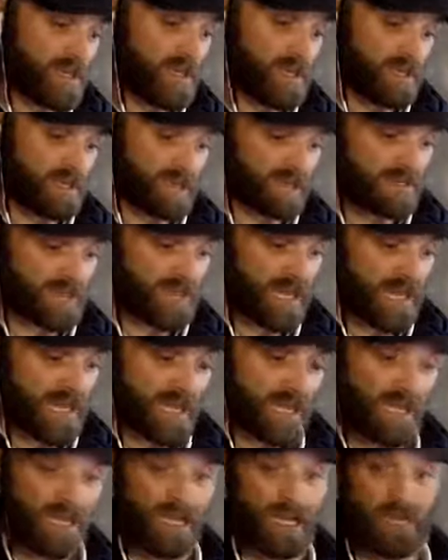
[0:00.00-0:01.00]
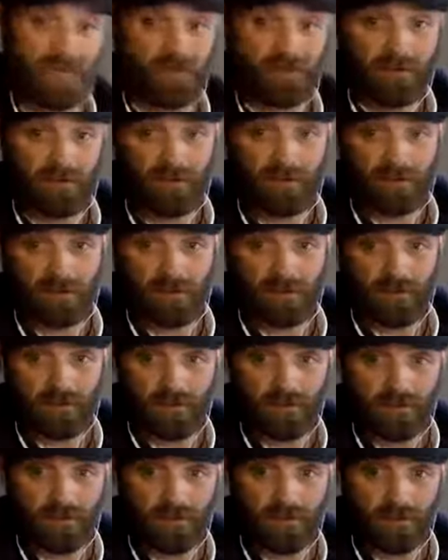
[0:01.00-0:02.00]
8, and it's la la land.
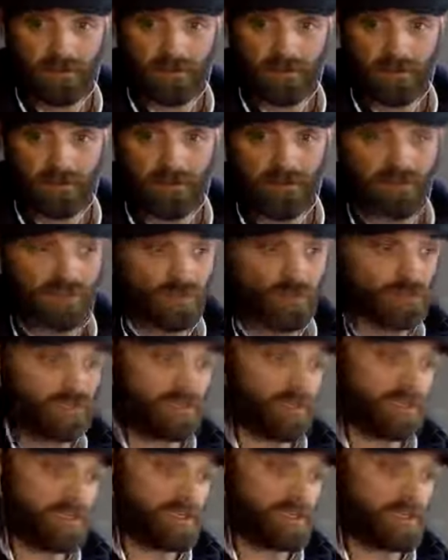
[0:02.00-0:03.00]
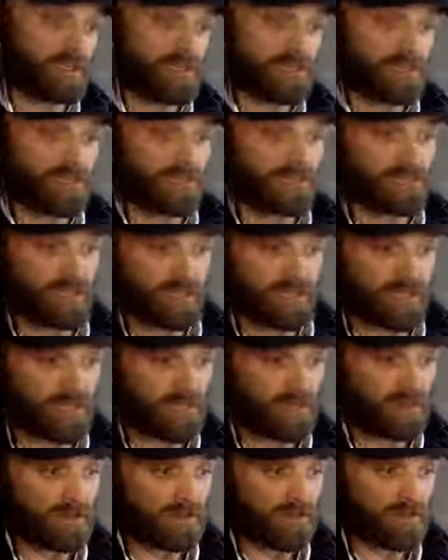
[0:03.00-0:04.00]
Insulting this and insulting
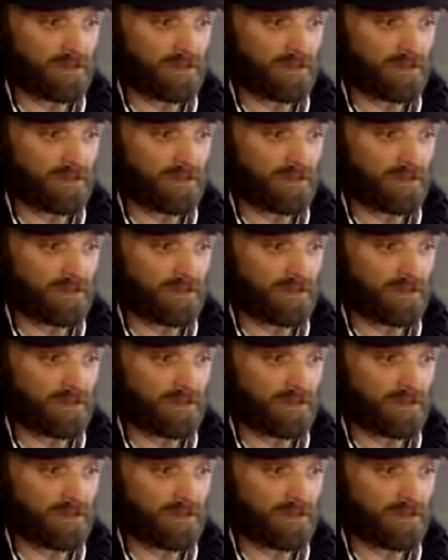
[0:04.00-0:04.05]
that.